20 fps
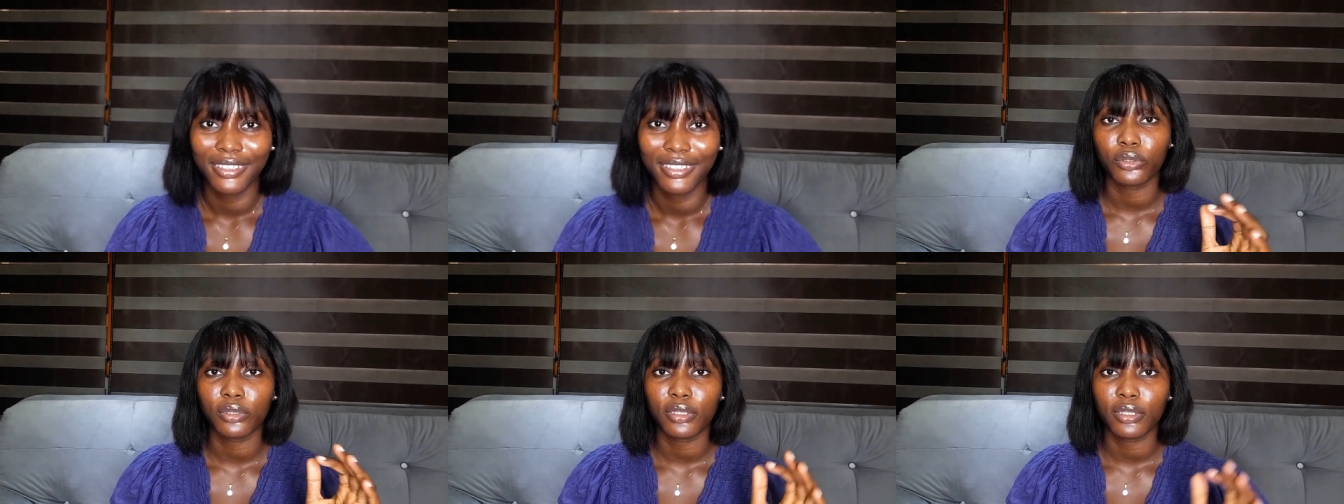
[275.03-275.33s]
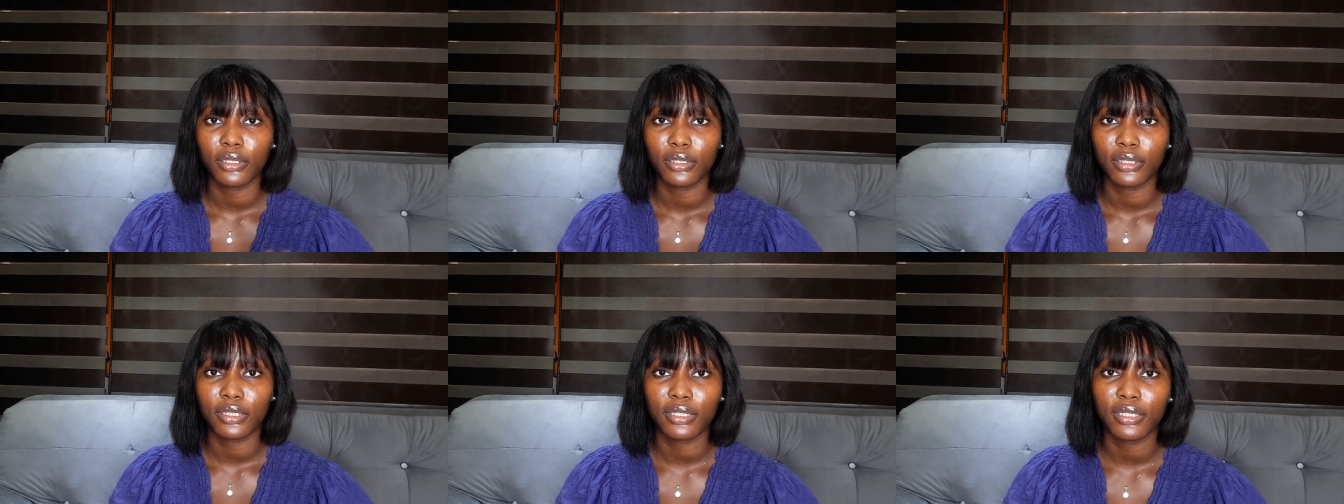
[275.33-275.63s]
So
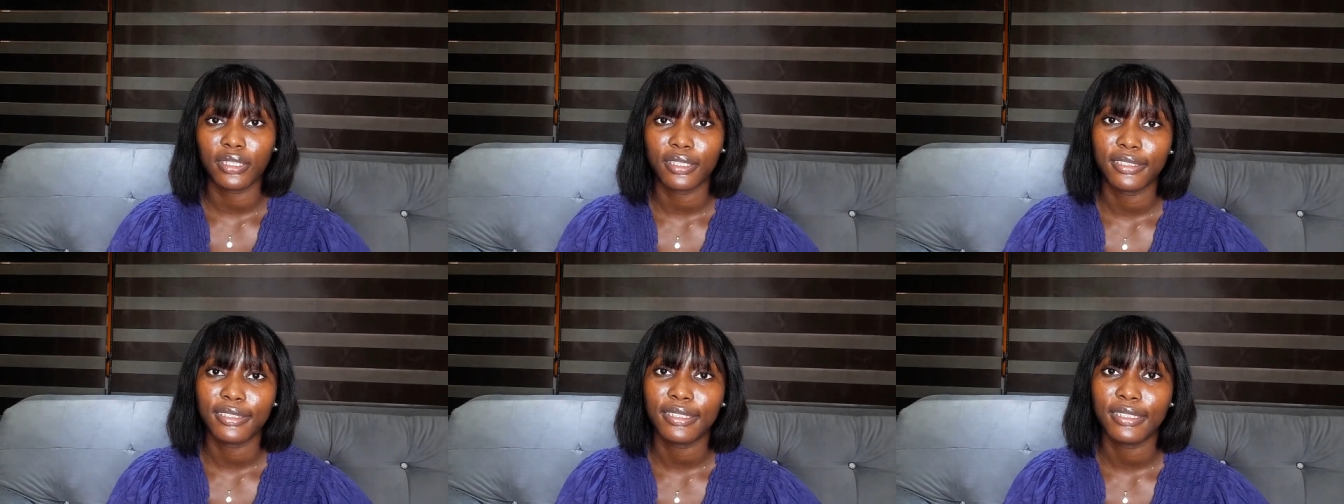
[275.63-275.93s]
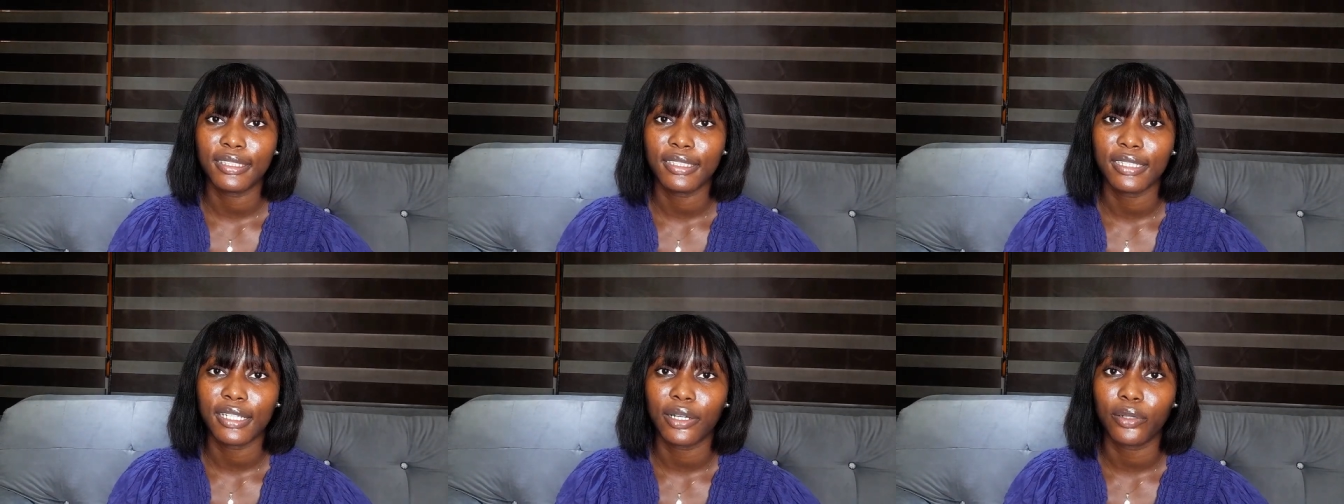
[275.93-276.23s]
the next
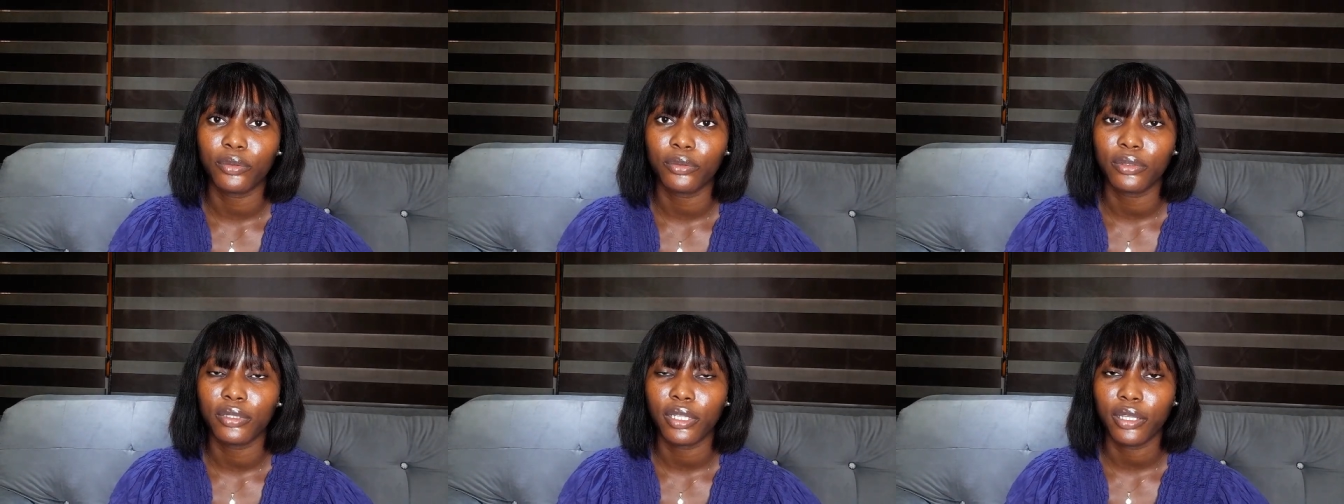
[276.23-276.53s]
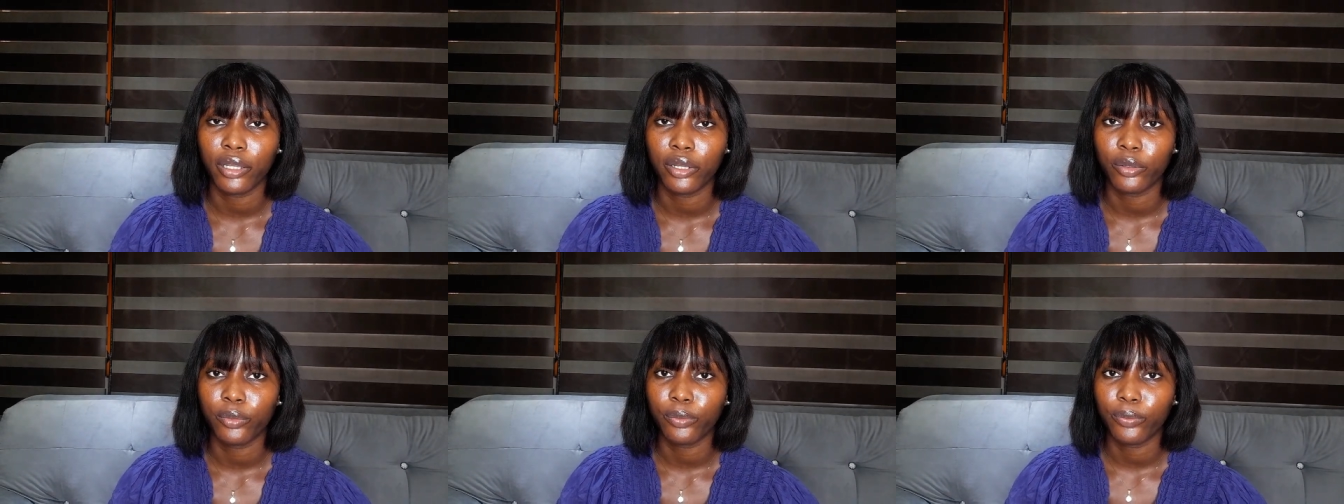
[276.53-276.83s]
thing that would
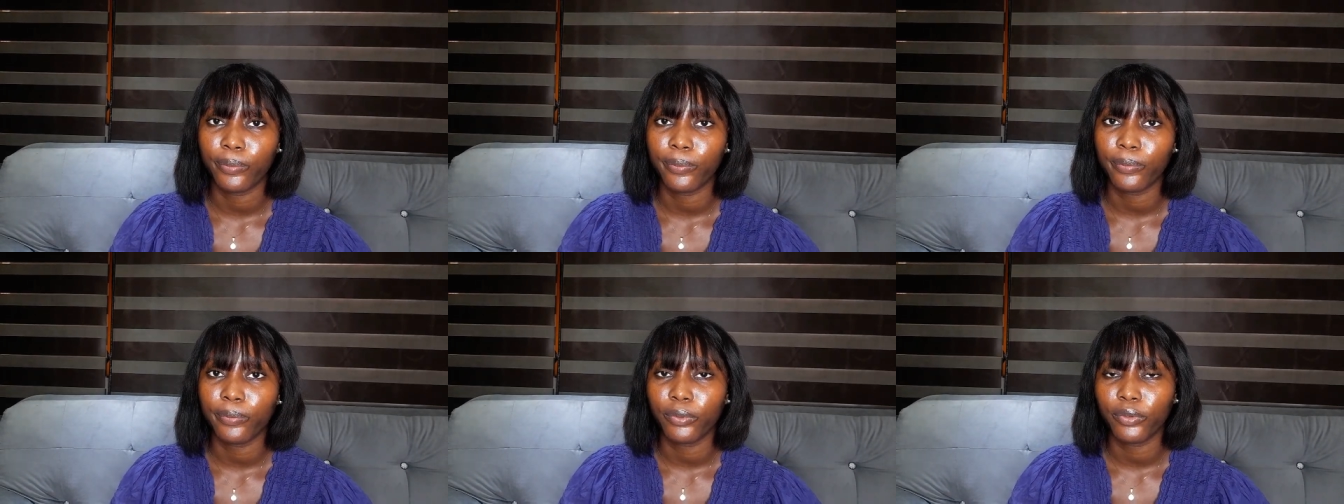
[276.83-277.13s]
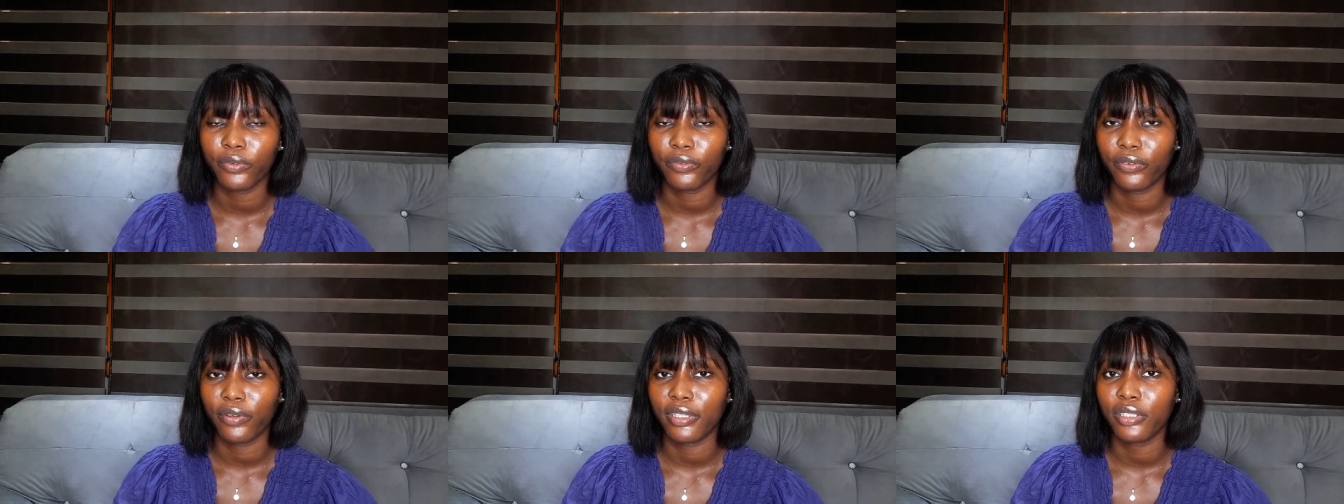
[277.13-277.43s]
help
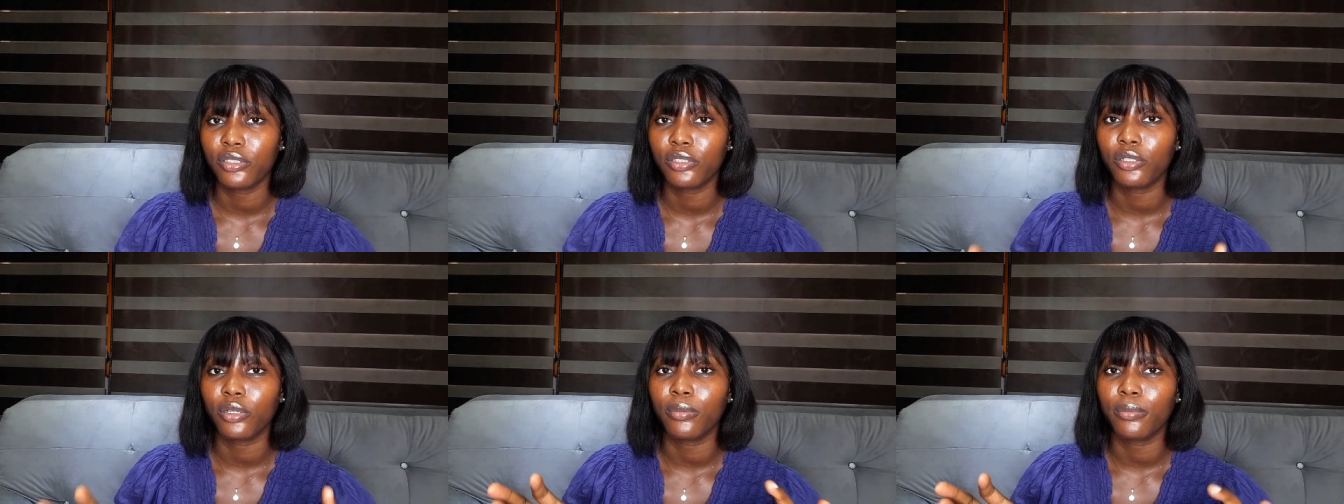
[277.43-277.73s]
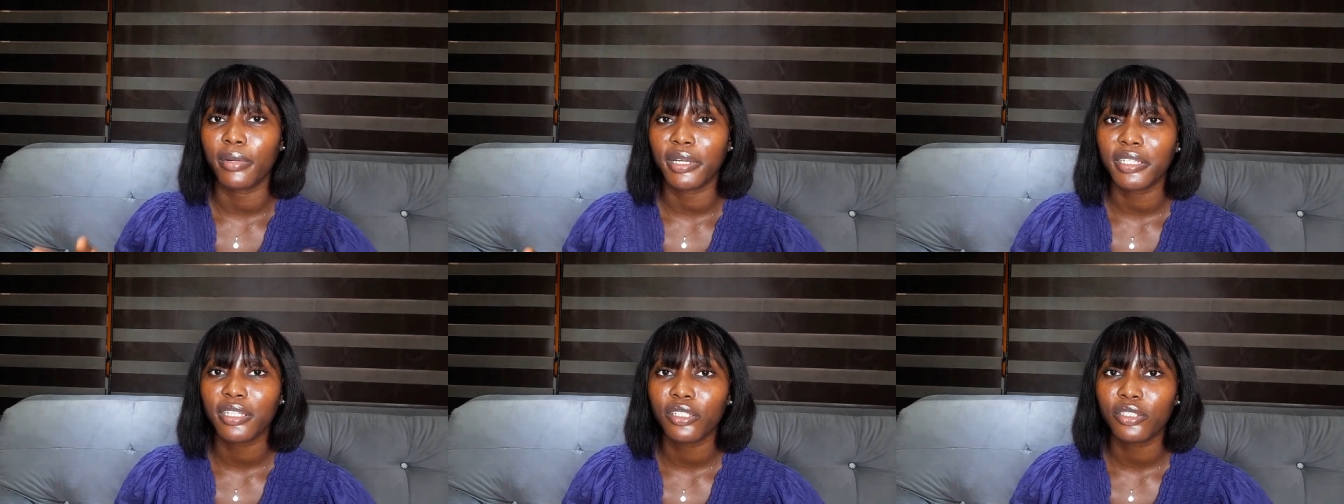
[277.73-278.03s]
prevent or
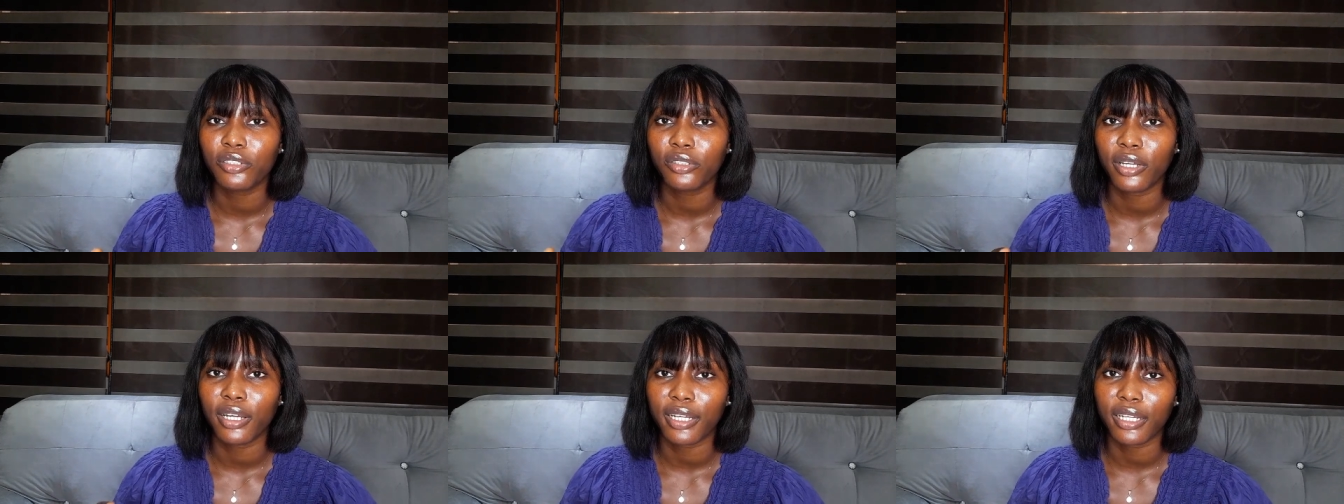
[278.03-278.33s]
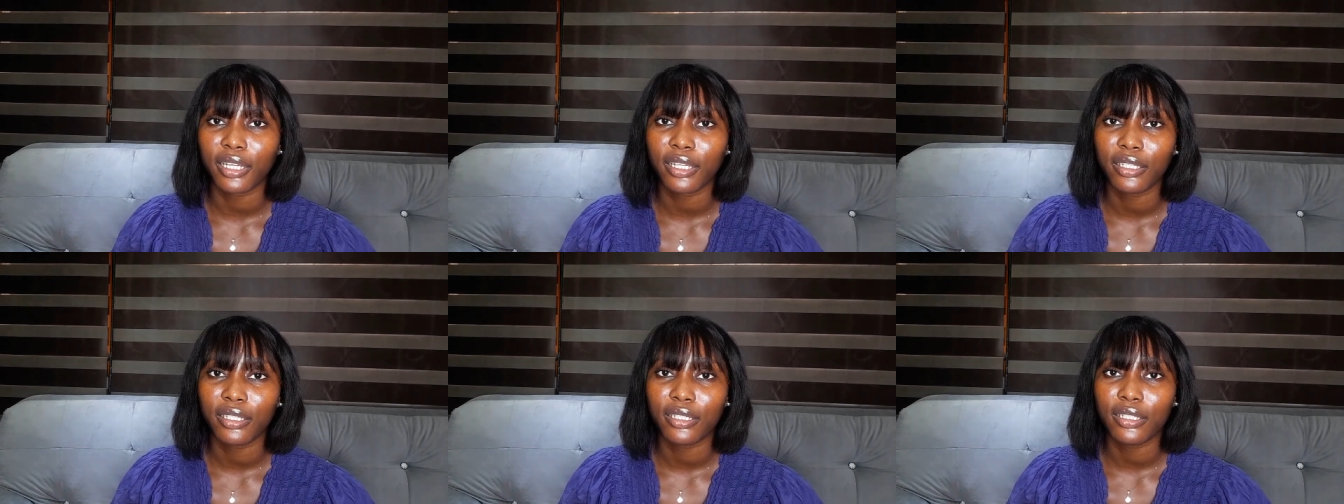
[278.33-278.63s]
manage your
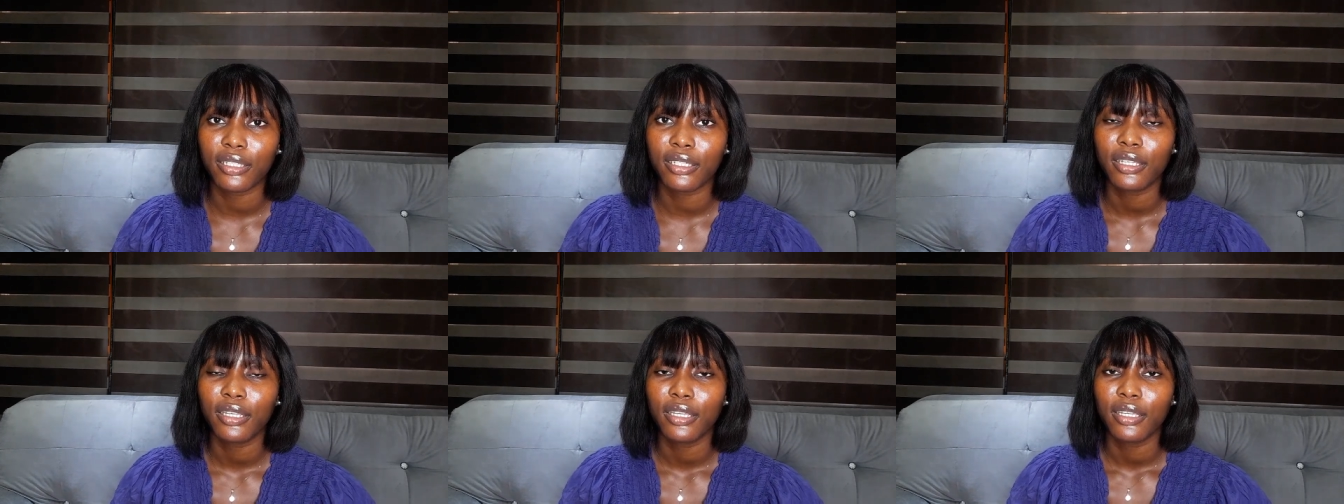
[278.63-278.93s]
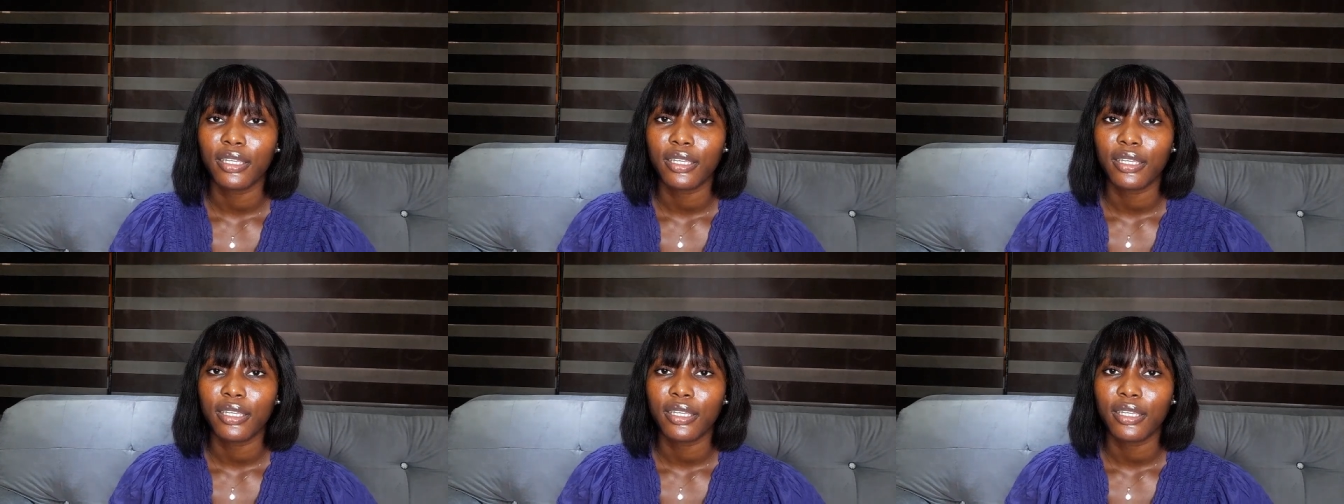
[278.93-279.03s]
acne